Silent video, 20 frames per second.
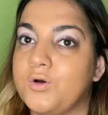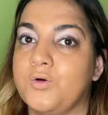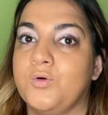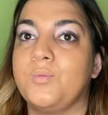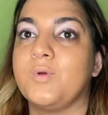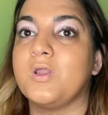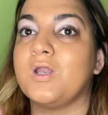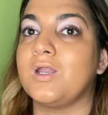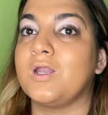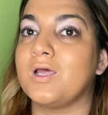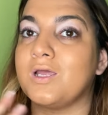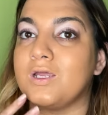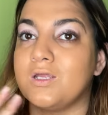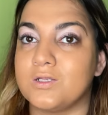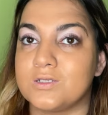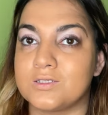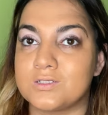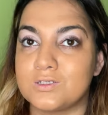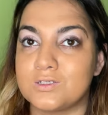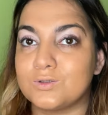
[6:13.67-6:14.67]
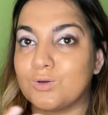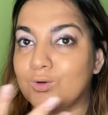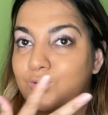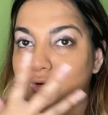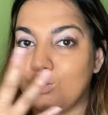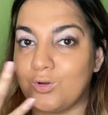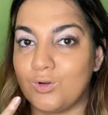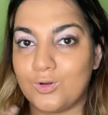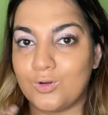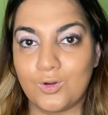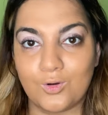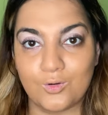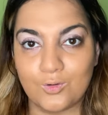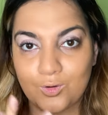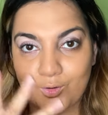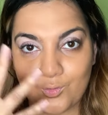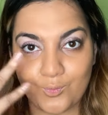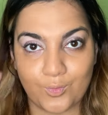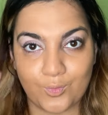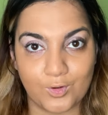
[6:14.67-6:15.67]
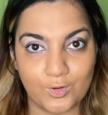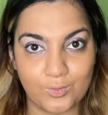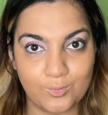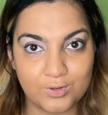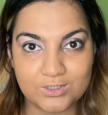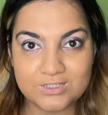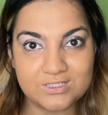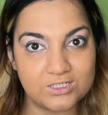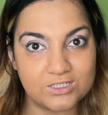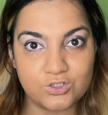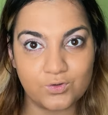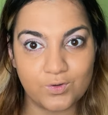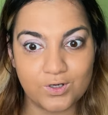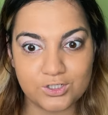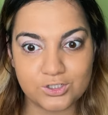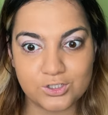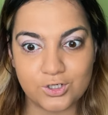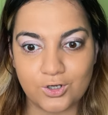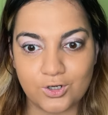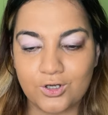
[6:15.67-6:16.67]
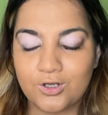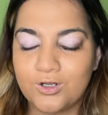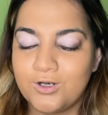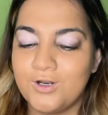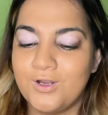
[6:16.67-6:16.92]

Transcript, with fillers: hope it lightens this whole Oompa Loompa situation.